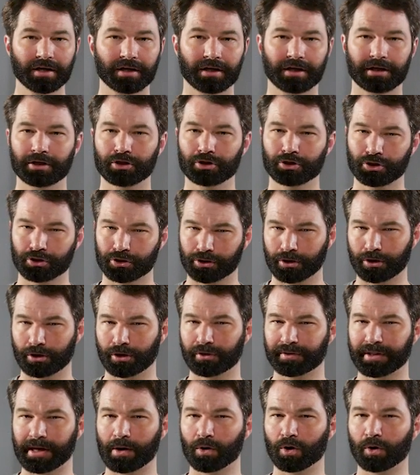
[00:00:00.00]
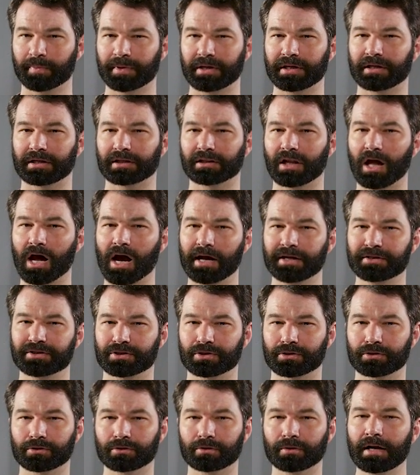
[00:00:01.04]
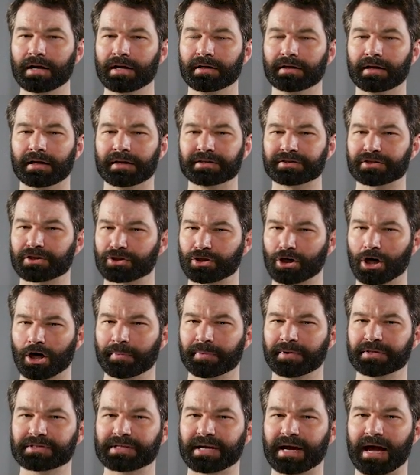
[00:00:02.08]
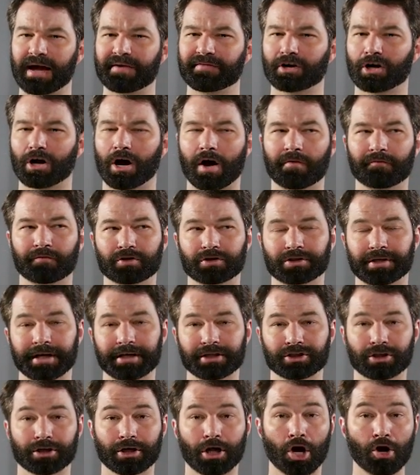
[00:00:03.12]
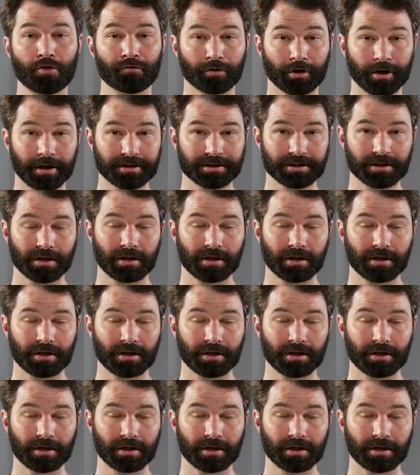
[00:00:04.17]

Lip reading: He is sure they were being lied to and is determined to have a confrontation over it.